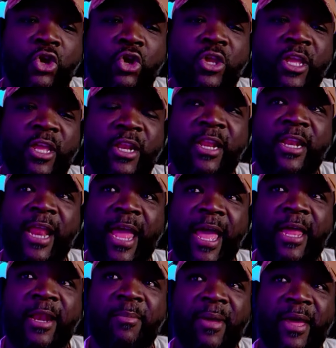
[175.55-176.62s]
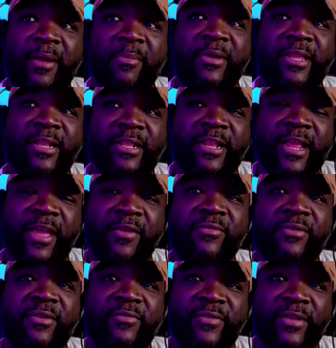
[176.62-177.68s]
he in denial about it, but he
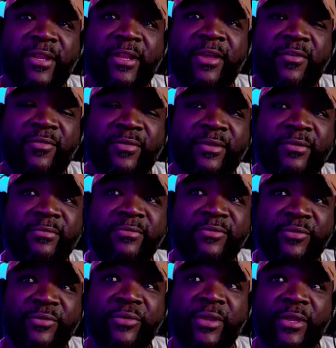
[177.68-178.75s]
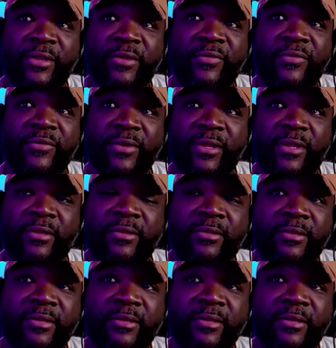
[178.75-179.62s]
definitely fell off, for real, for real.